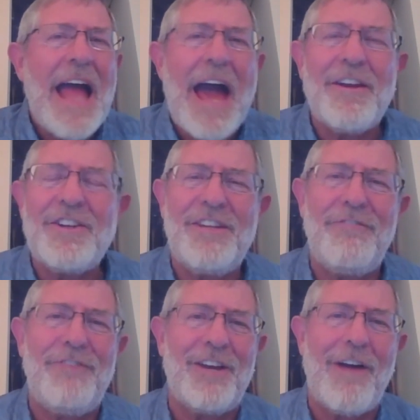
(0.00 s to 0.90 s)
How did she
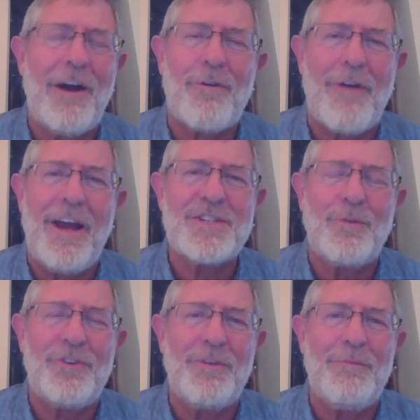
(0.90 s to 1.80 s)
figure out
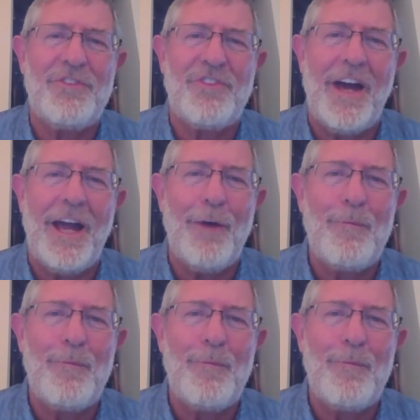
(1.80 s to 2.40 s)
Christ was the Messiah?